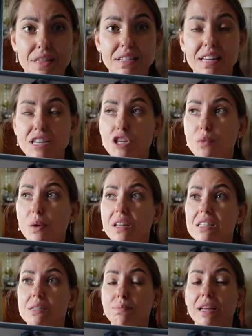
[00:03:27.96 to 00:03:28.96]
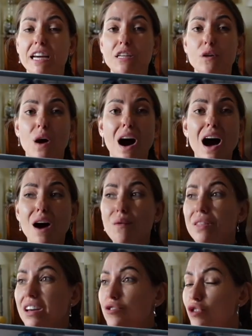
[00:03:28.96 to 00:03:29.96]
teacher will explain you how
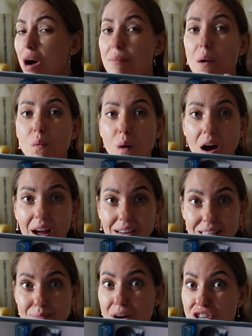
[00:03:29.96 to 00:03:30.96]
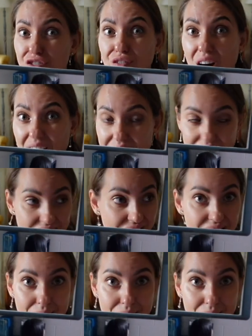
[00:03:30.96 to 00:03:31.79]
the grammar works much faster than the